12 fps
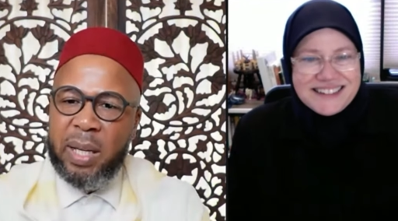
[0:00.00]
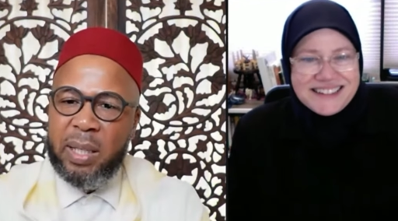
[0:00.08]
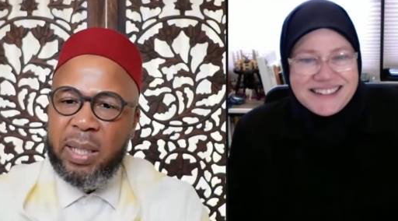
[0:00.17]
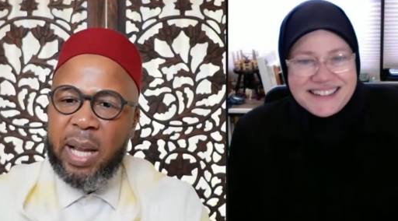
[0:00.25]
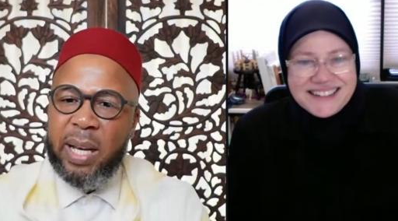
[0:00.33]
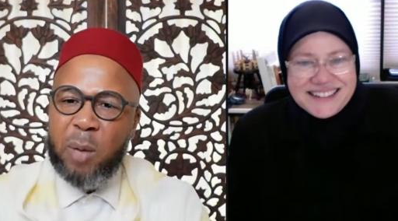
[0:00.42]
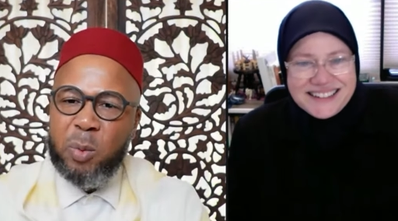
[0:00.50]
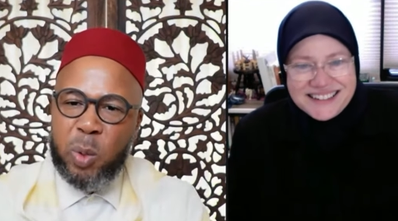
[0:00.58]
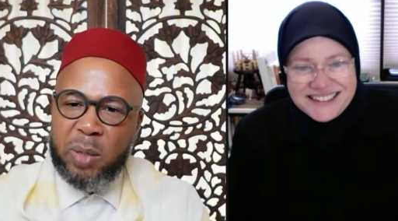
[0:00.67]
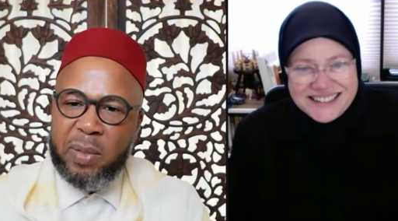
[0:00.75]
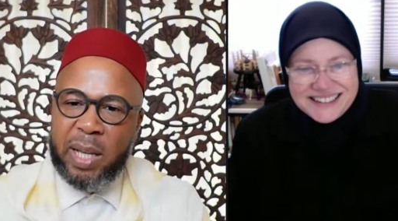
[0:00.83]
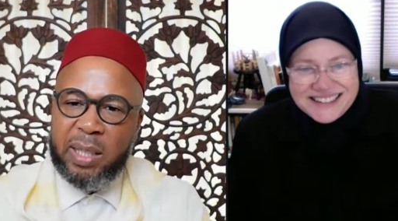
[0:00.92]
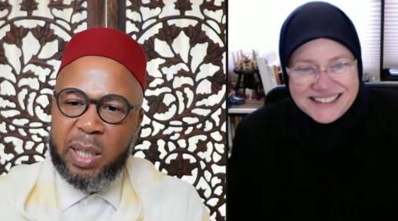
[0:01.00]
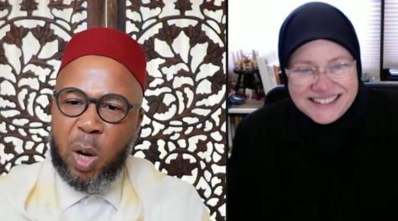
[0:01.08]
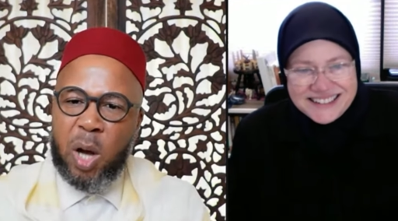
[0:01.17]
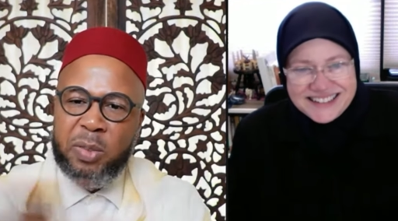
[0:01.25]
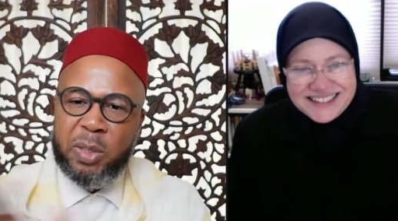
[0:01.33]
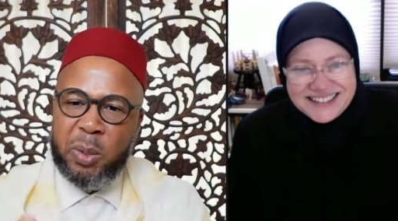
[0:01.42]
Speaker 1: Yeah, that was sort of like the
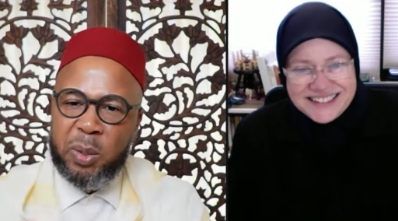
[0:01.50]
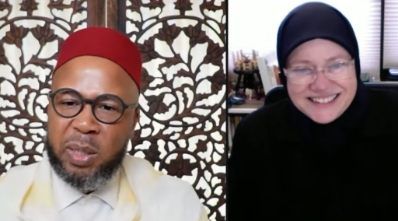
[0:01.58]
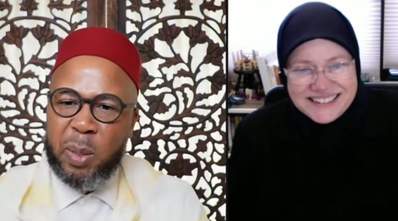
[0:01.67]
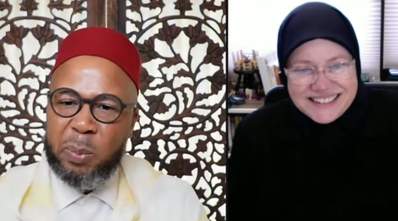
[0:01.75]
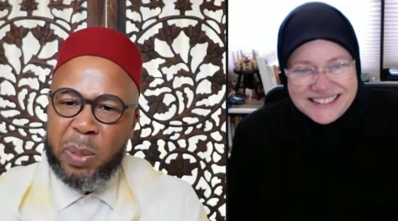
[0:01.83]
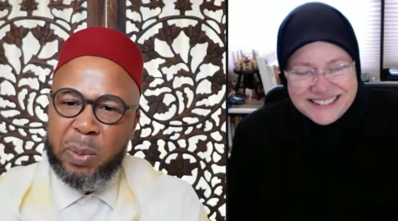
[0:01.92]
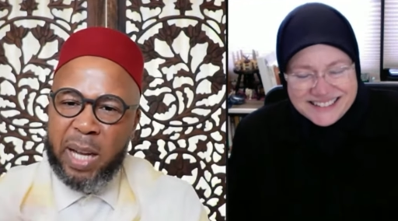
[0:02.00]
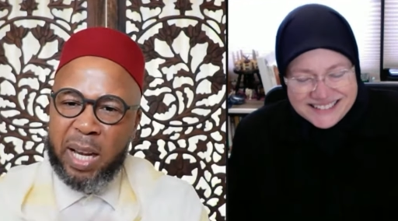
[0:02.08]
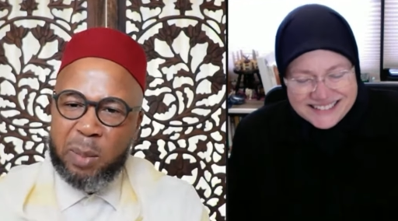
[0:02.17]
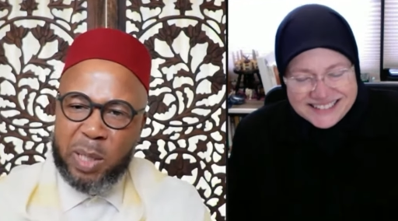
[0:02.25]
offshoot. You know, people got upset